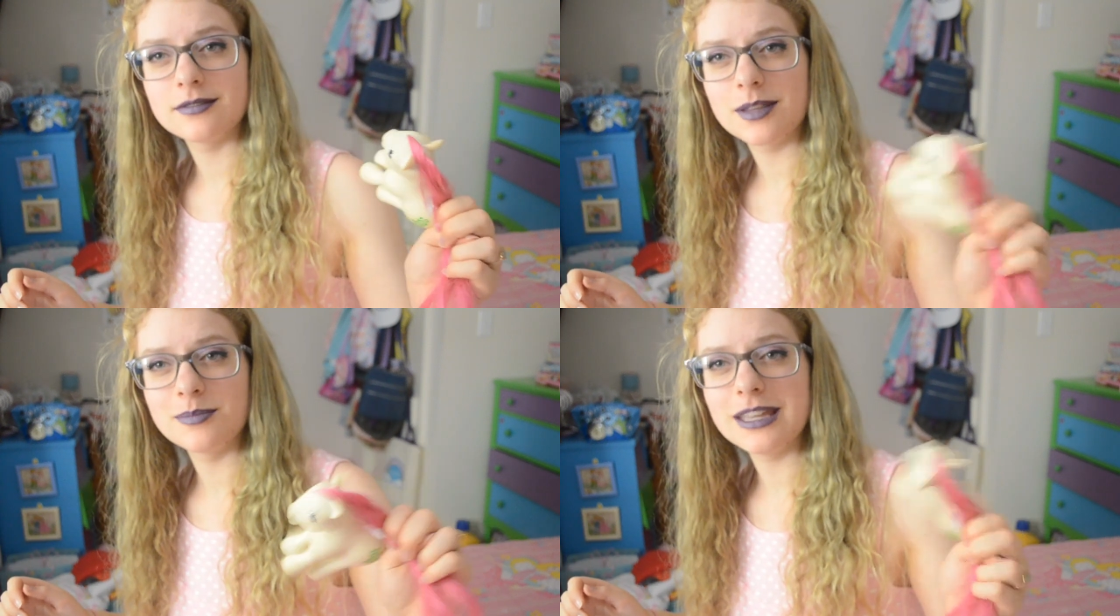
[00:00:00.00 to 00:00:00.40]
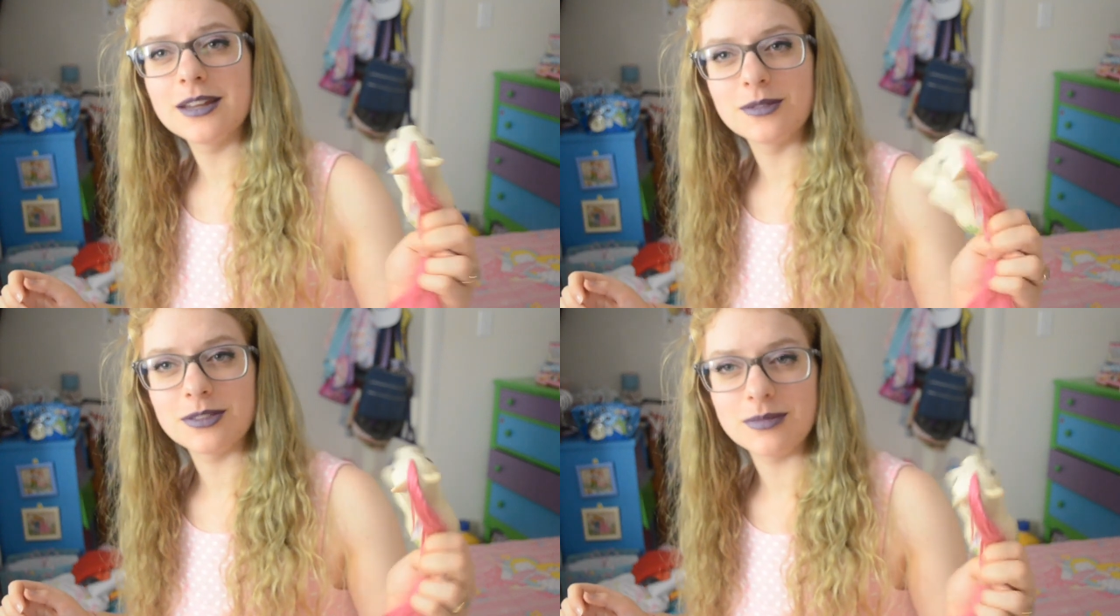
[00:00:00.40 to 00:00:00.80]

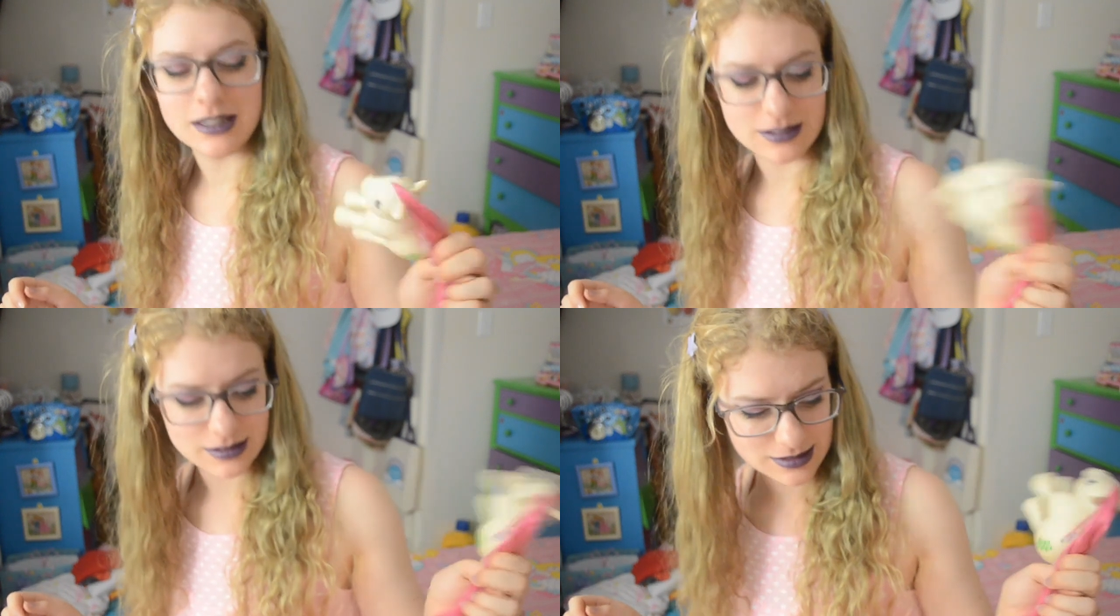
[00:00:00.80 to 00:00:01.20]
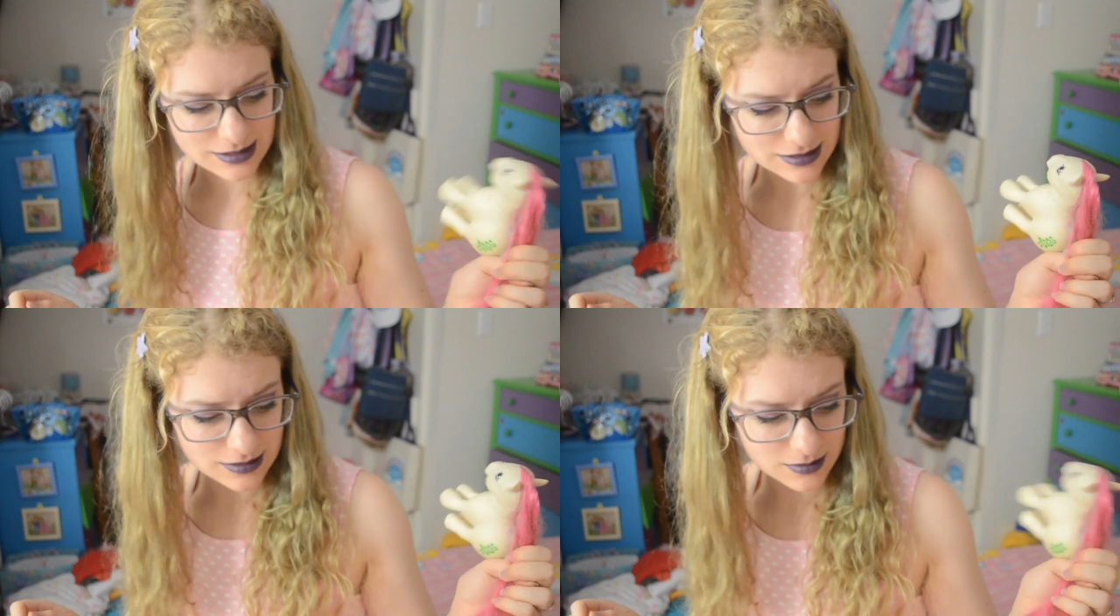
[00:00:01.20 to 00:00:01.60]
competing with me, this
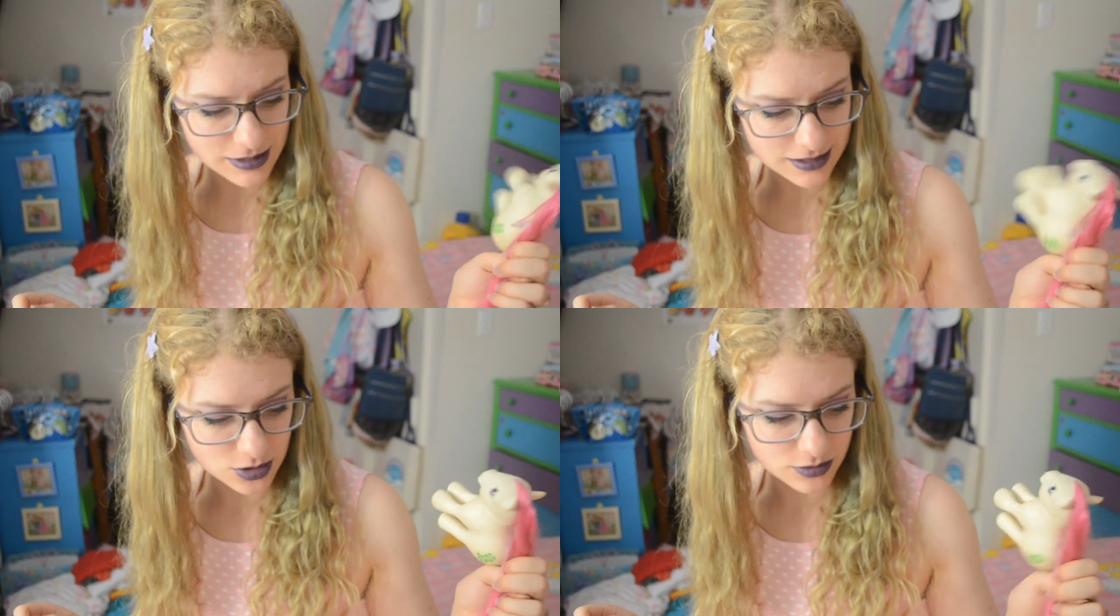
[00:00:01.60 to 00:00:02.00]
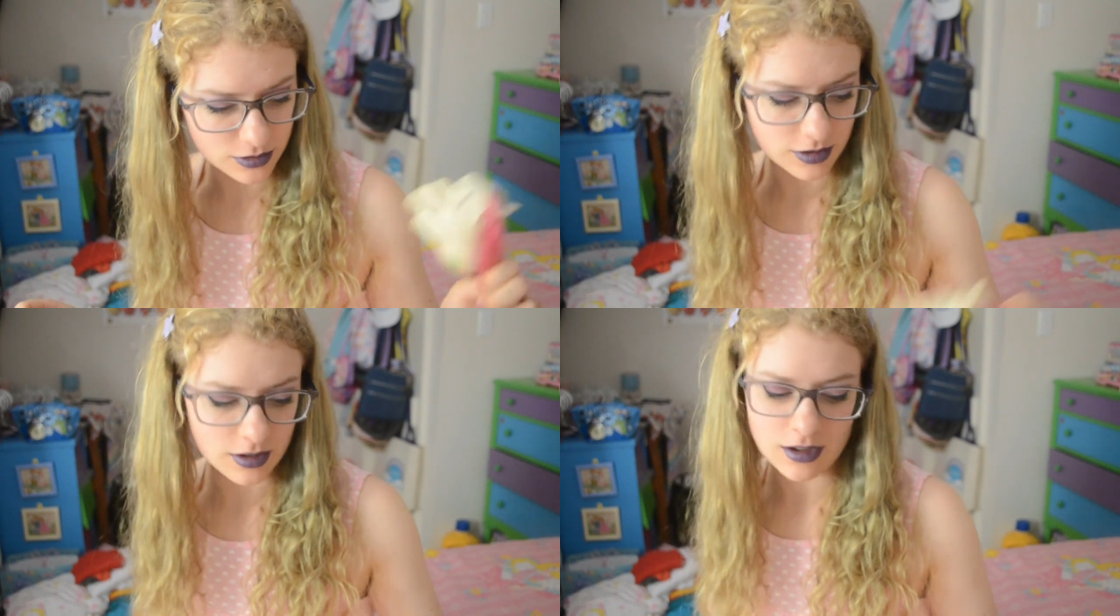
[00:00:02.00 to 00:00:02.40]
isn't picked
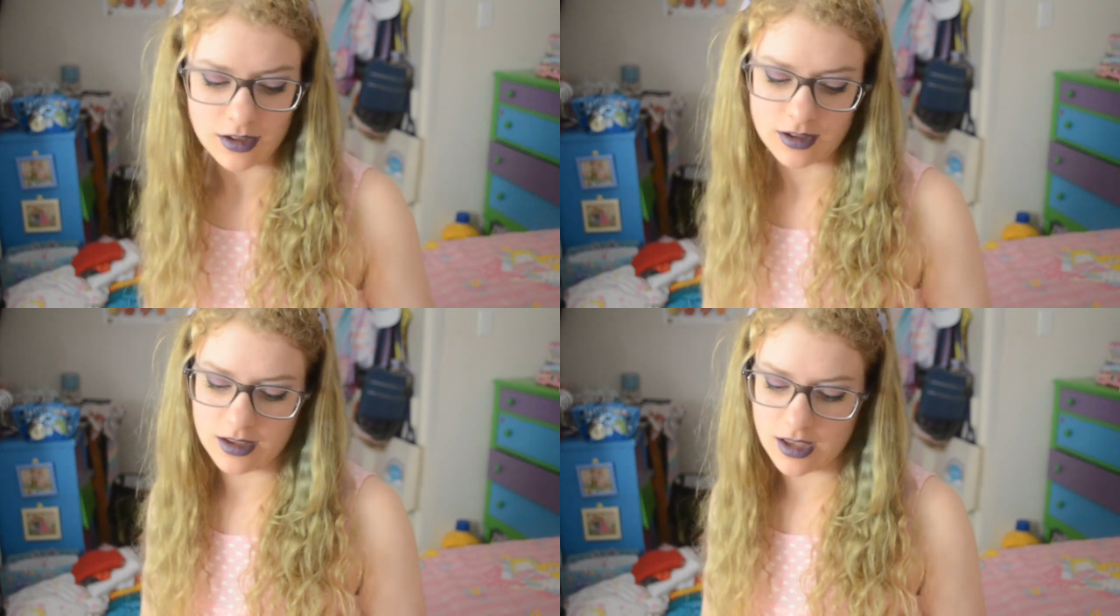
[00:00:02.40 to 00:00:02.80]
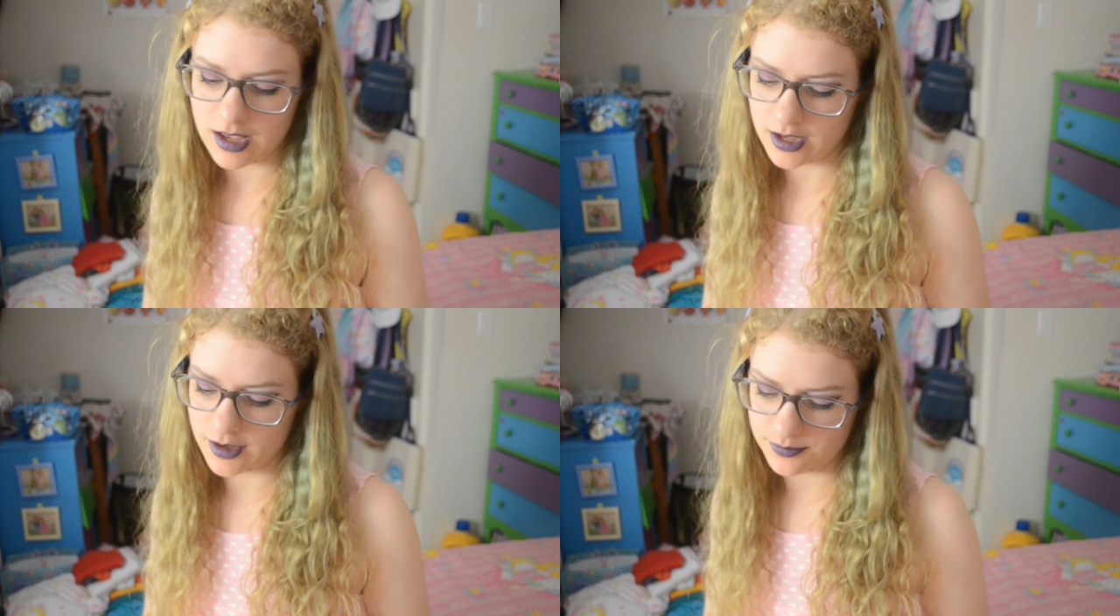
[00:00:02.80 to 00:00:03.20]
over.
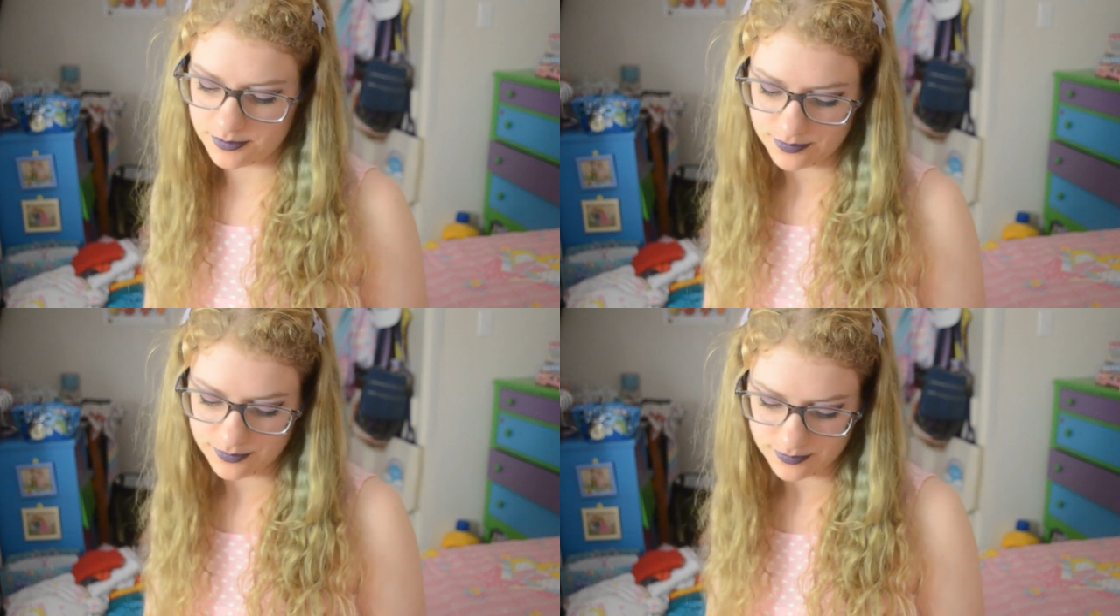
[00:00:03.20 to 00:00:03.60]
So